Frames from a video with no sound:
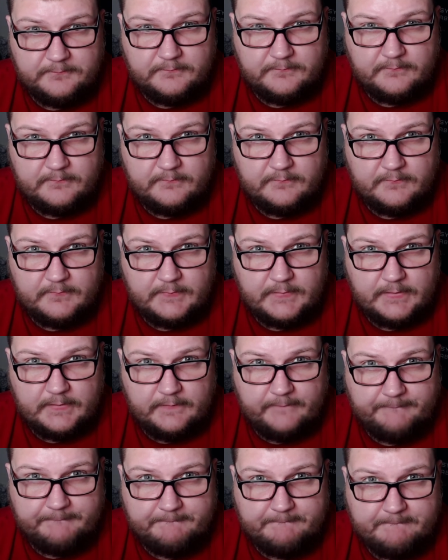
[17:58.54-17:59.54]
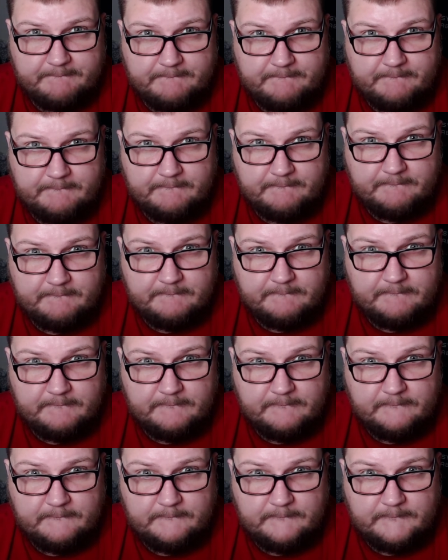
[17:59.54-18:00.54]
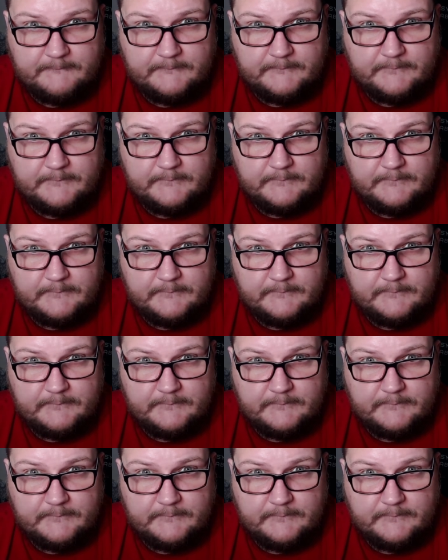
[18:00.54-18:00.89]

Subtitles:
(silence)